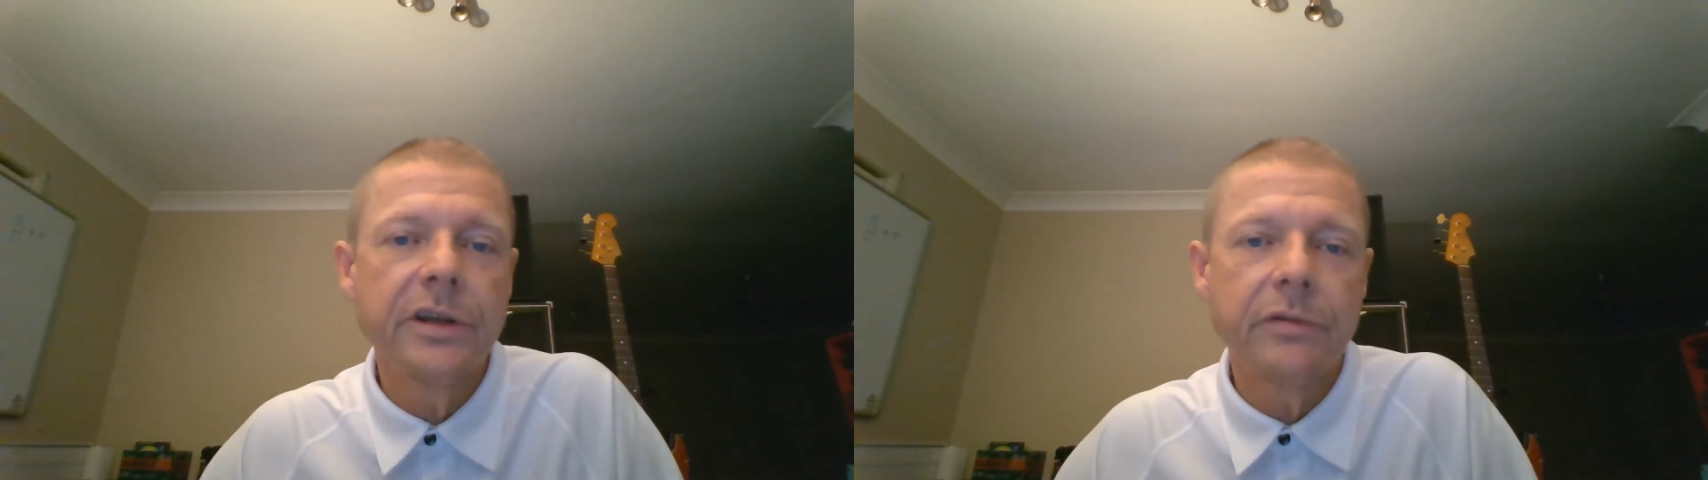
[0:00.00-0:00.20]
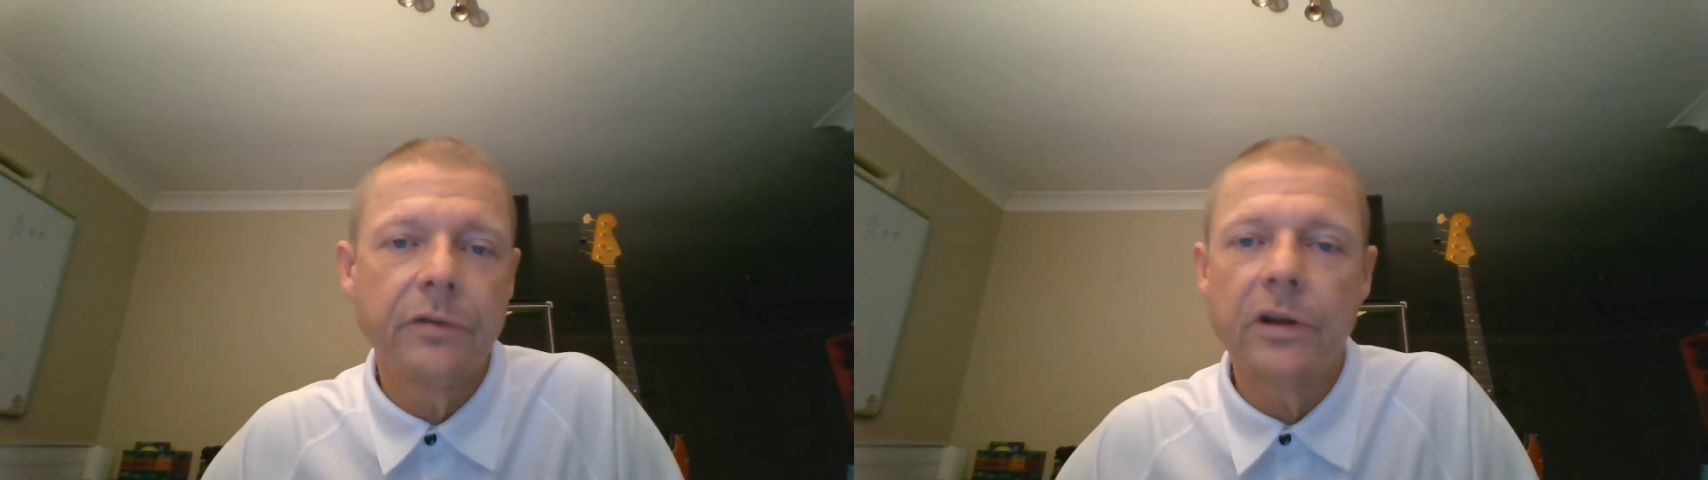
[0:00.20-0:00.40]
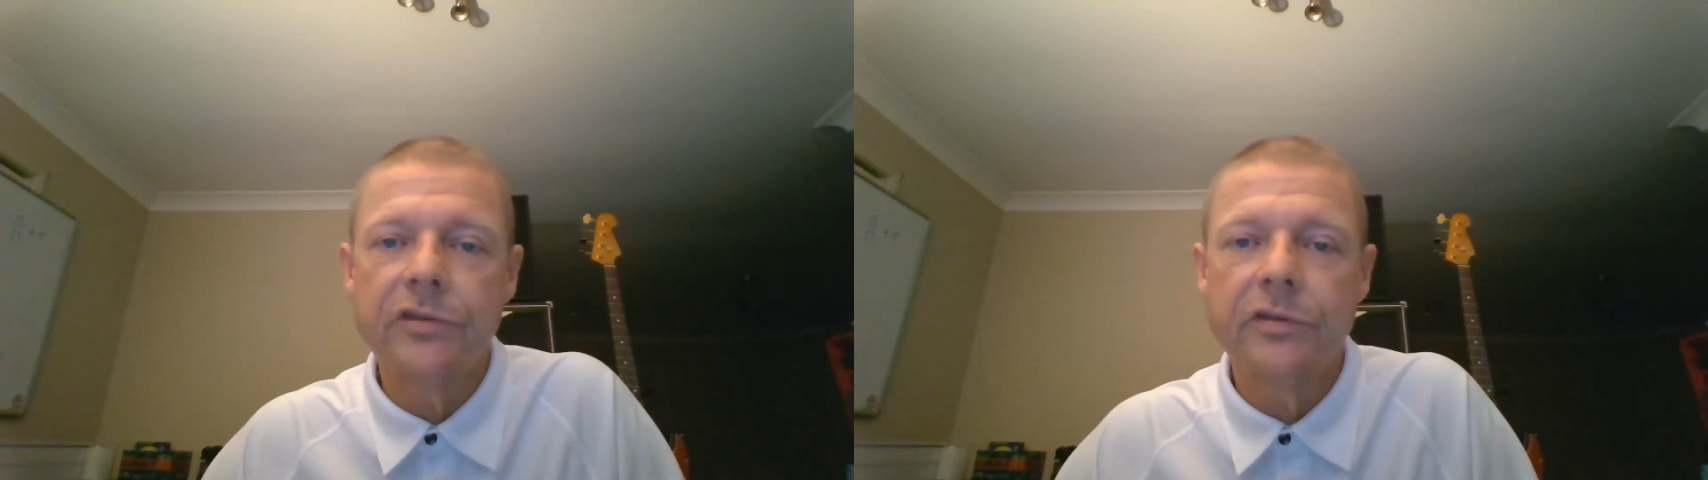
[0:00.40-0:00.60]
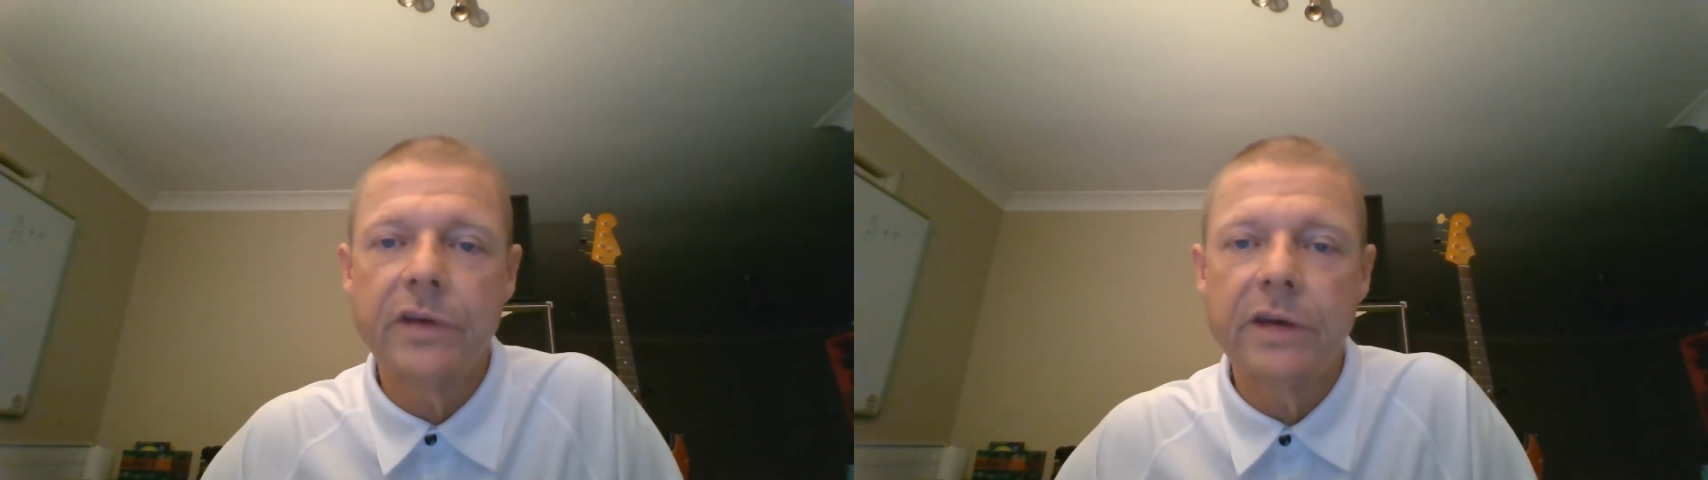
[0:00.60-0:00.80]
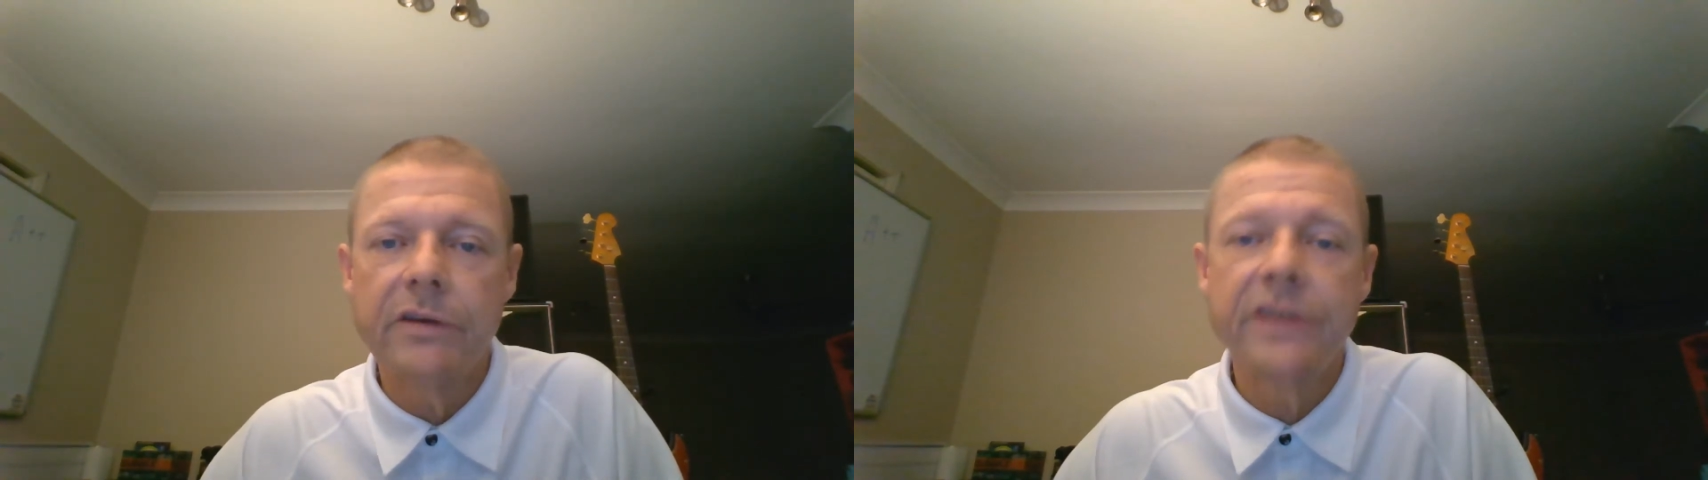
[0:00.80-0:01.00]
if a
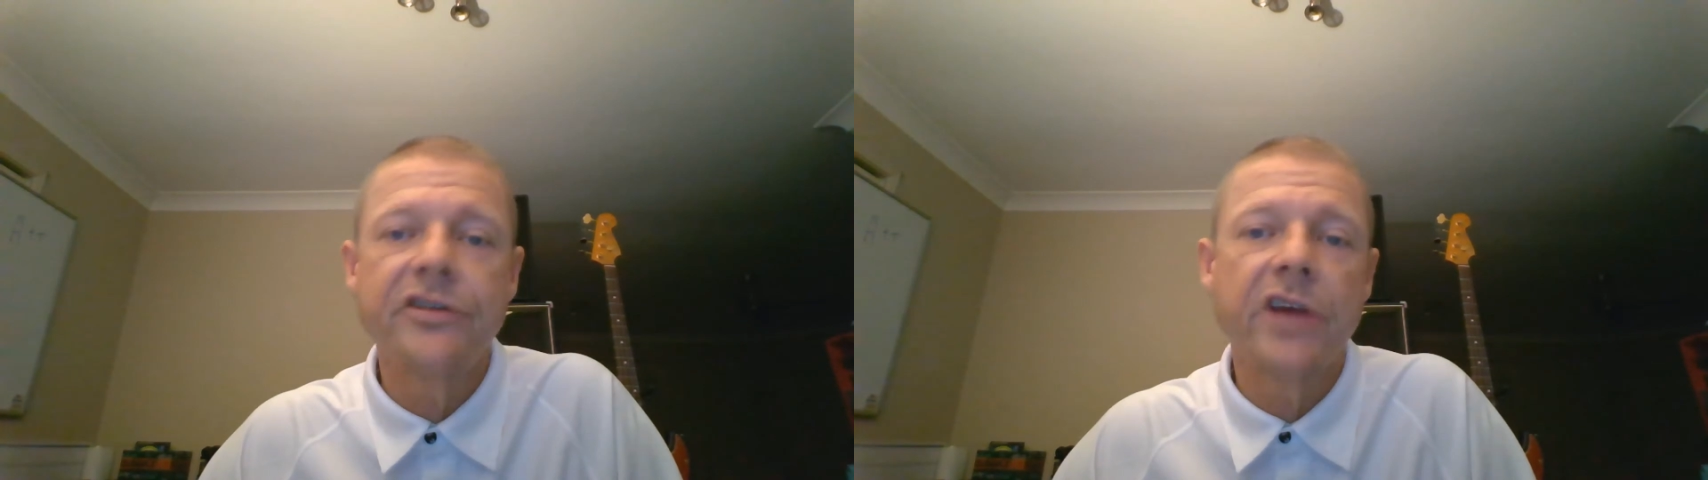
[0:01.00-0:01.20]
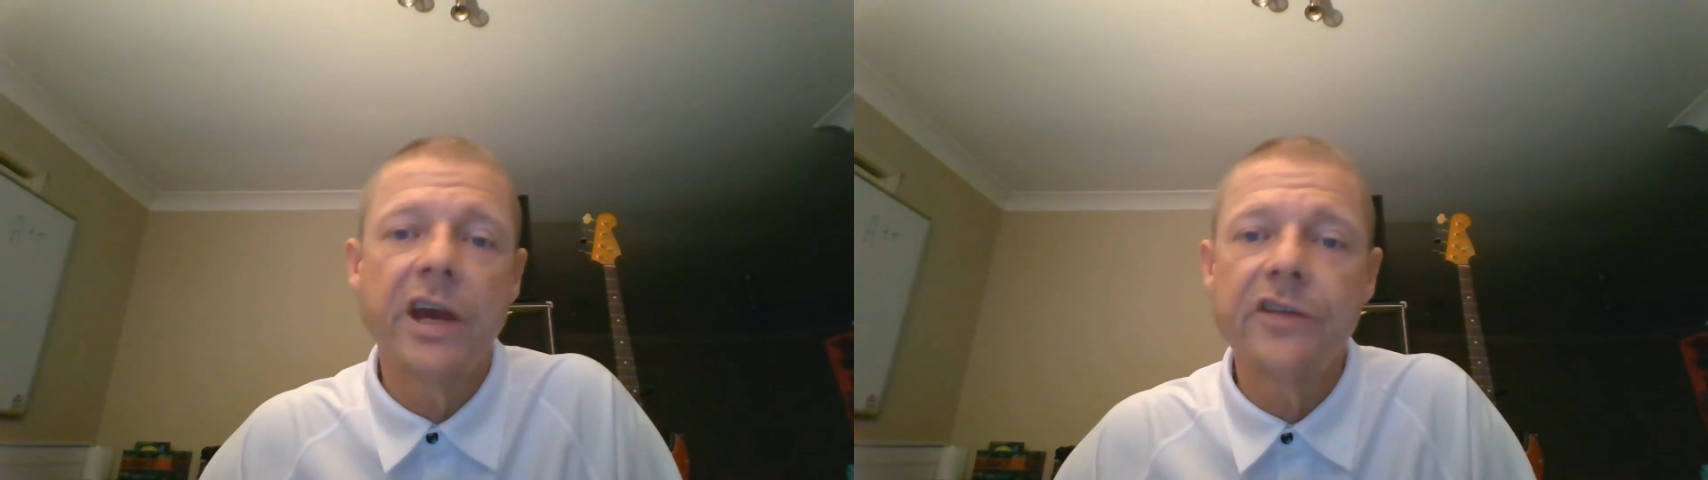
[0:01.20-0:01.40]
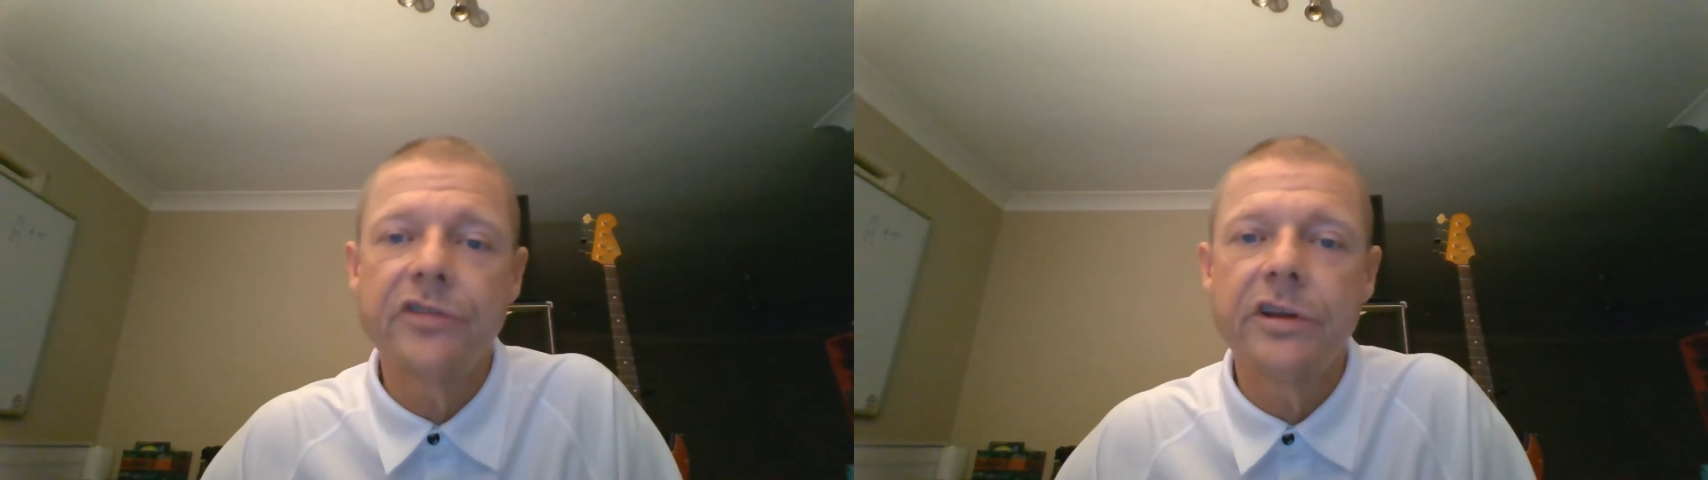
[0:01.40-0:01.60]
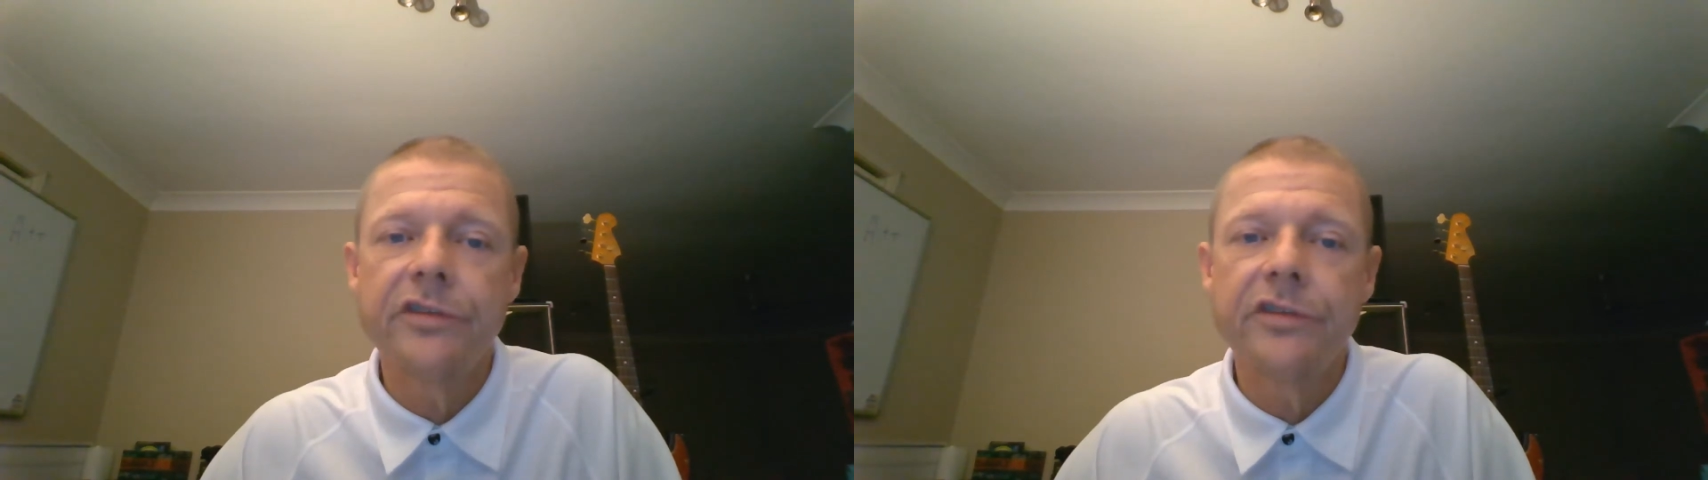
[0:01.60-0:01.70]
philosophy of education